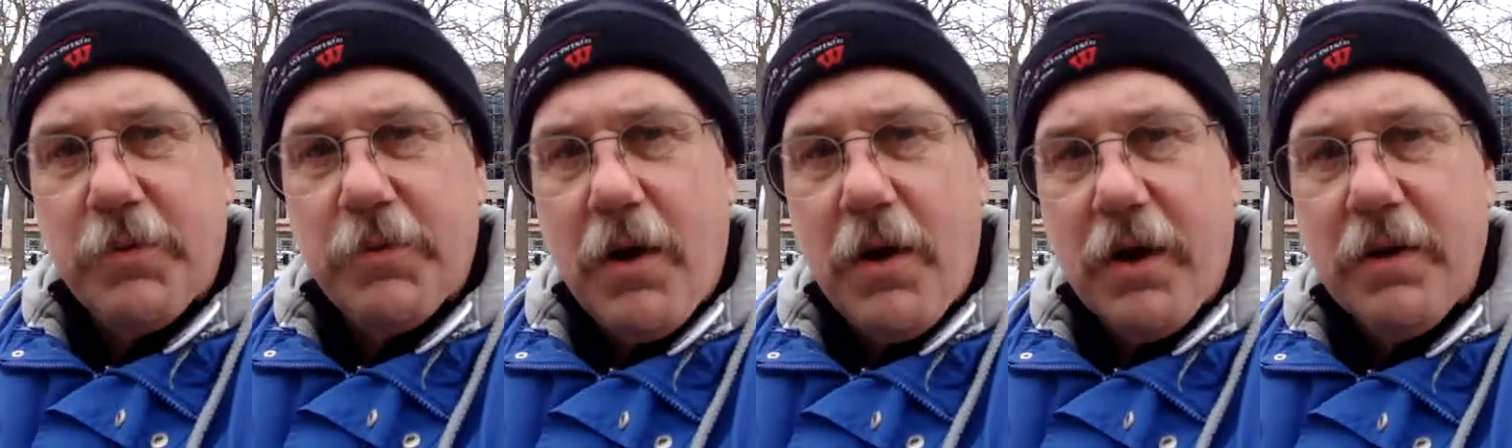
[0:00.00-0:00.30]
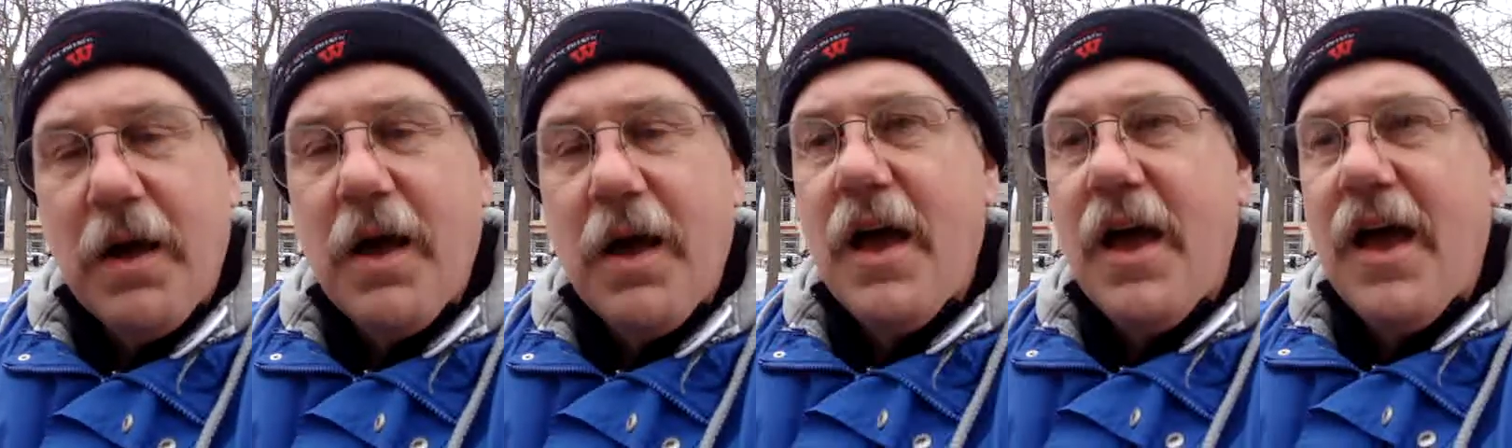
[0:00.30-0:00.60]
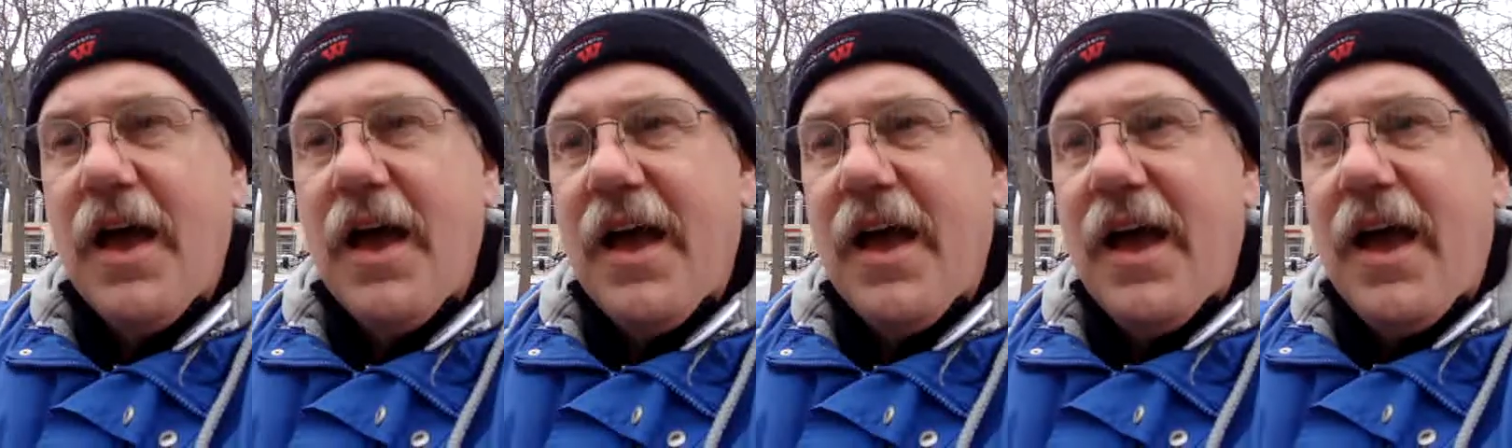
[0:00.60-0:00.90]
wrong.
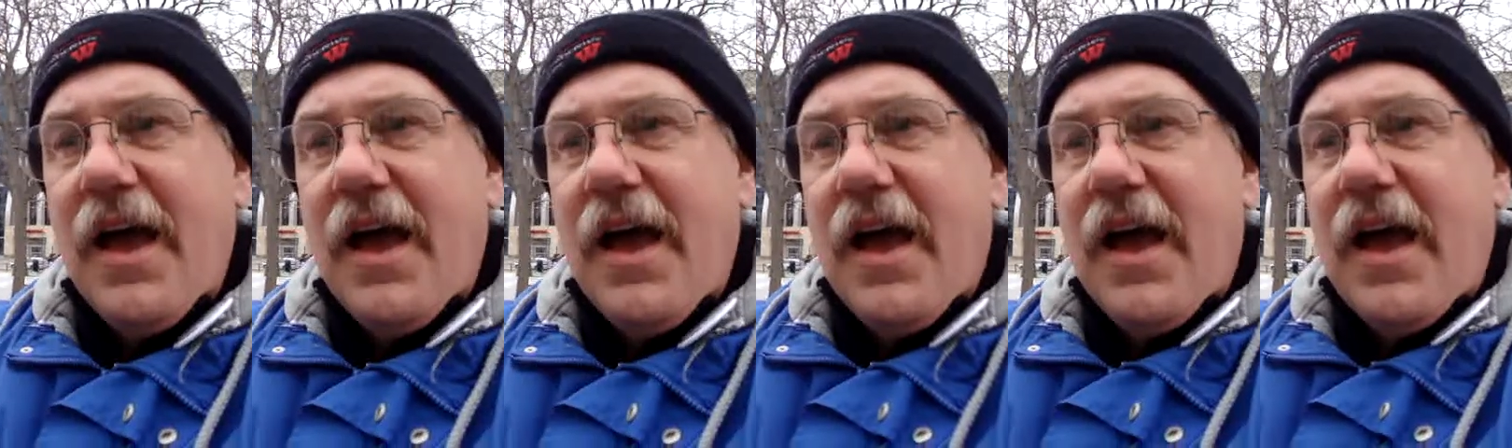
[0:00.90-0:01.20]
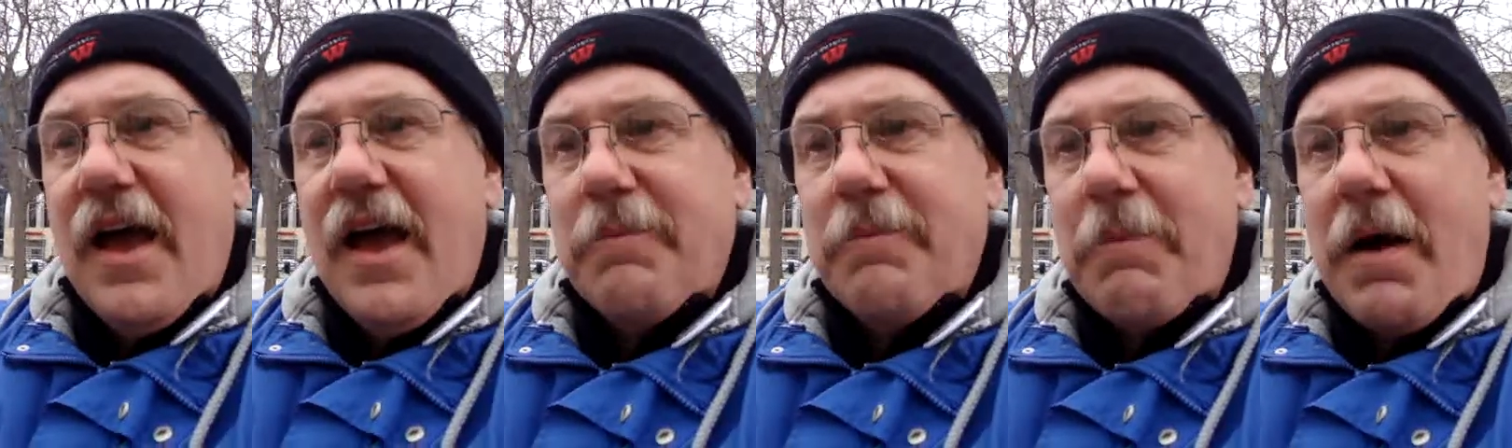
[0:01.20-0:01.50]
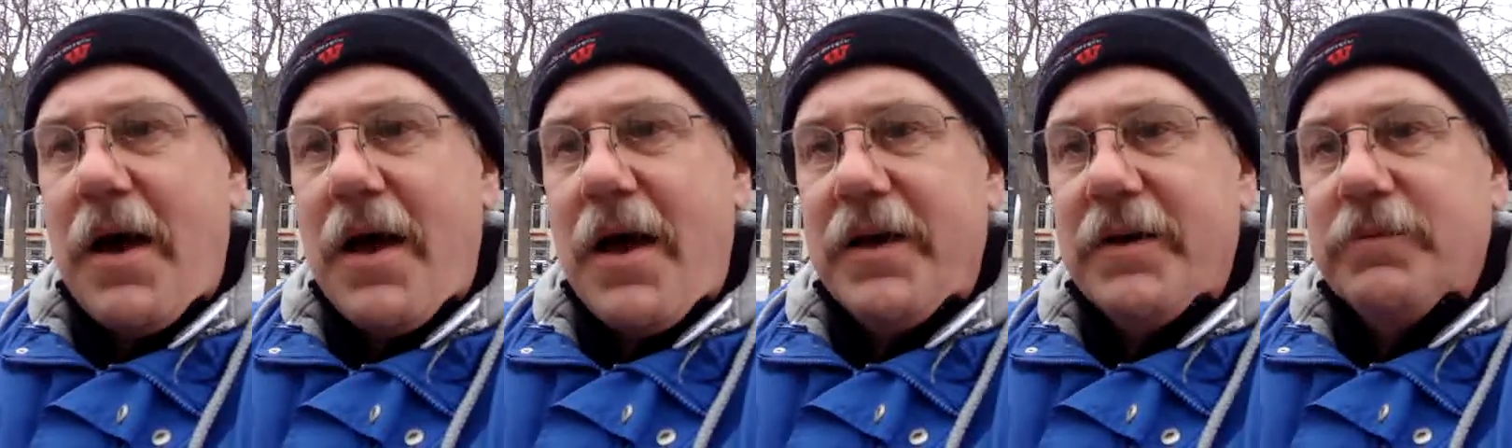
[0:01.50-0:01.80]
And
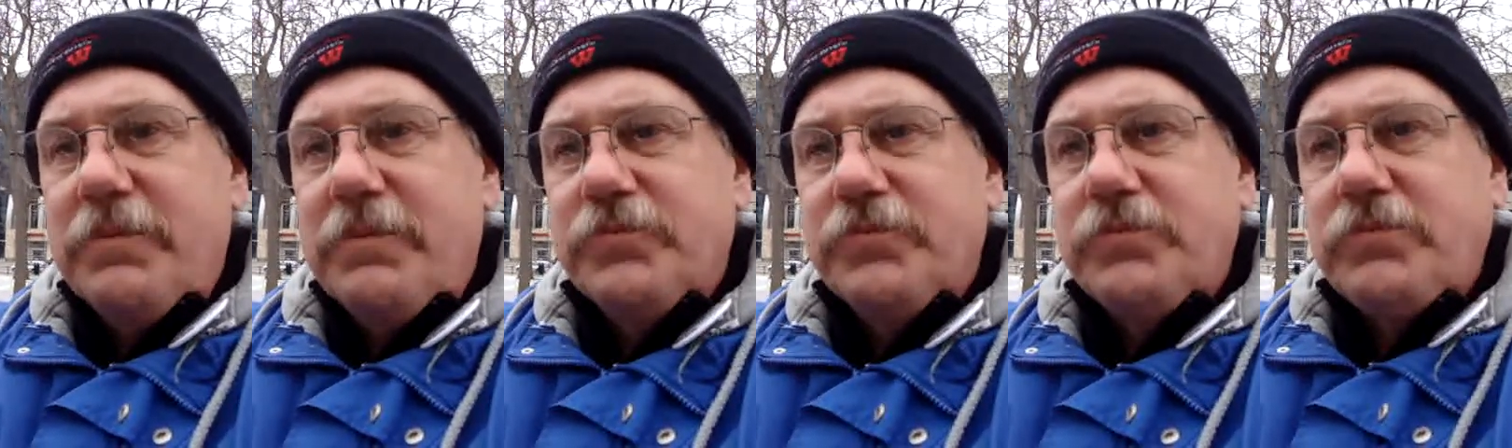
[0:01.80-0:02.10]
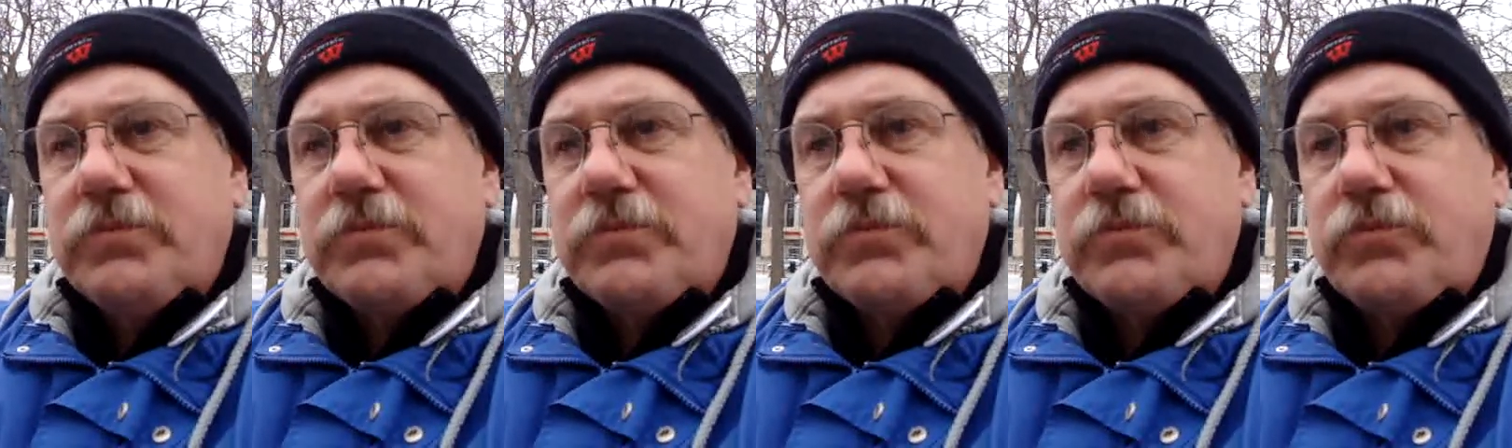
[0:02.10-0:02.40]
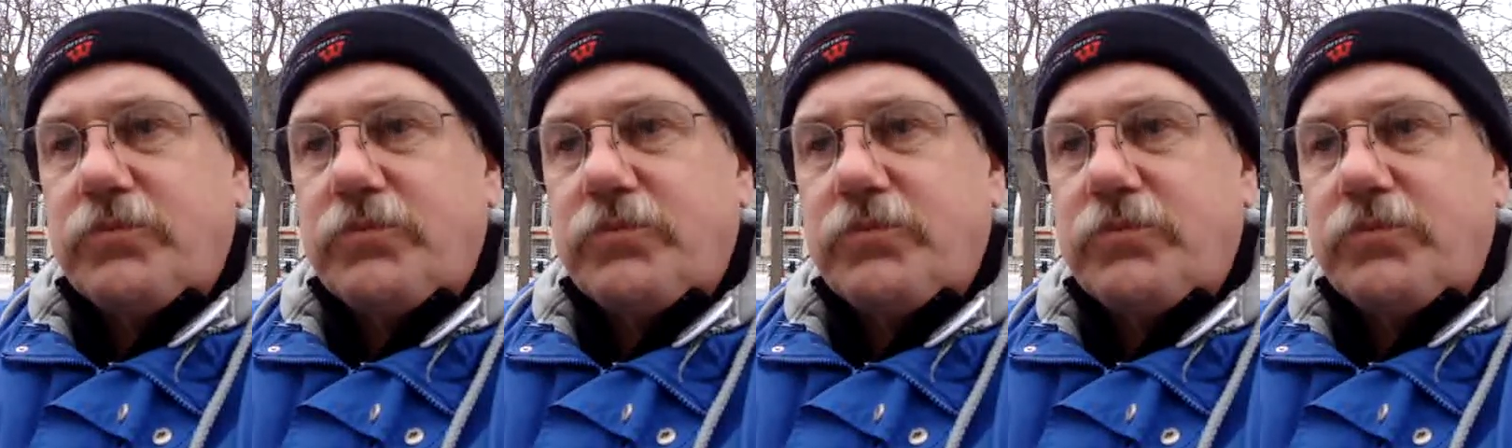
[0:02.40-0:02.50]
my